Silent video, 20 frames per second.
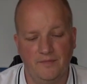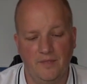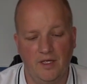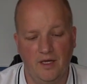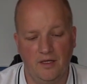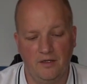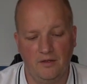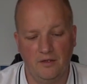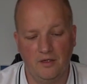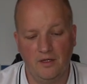
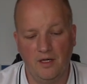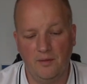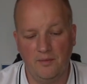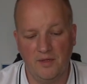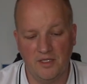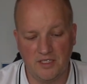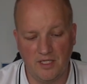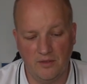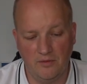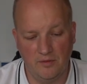I don't know how
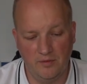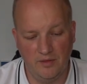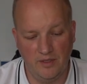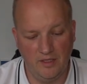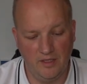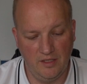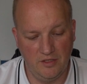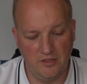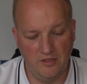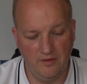much that would be in
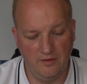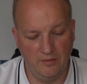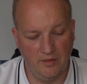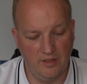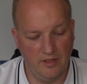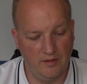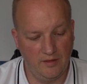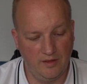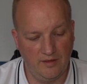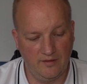inches, but
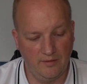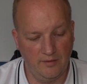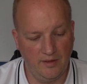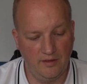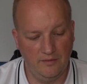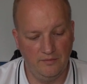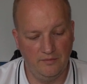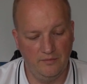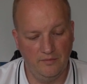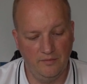I guess
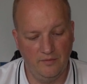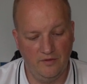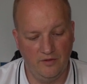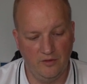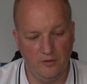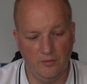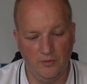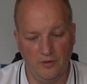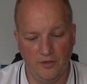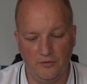about
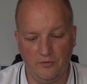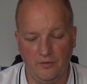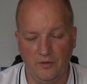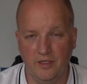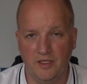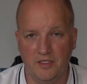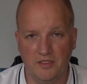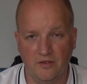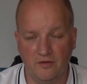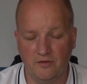0.3
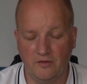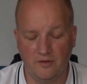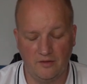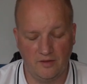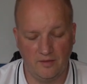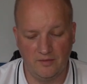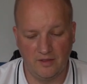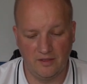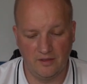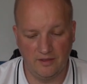inches or
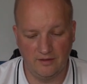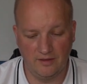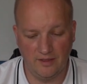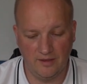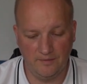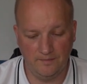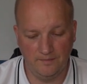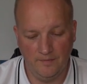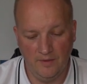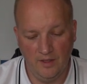something like
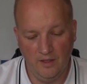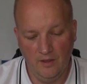that.